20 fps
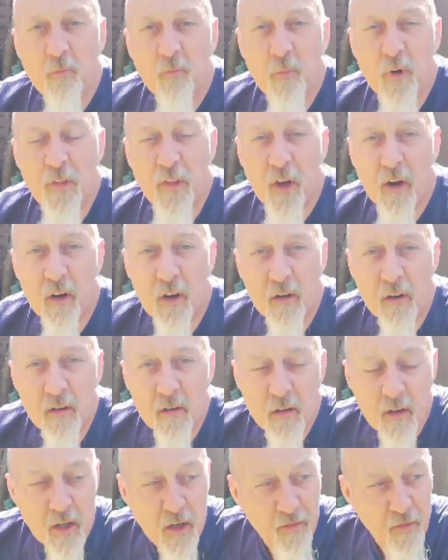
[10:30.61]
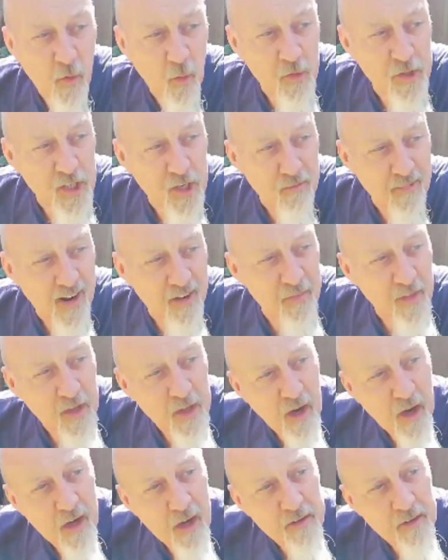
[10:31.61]
with her cavorting around the
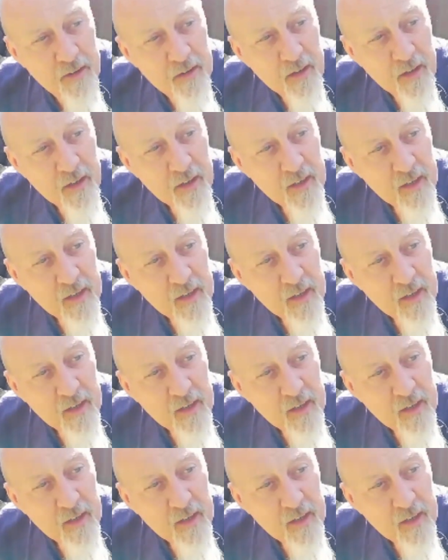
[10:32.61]
garden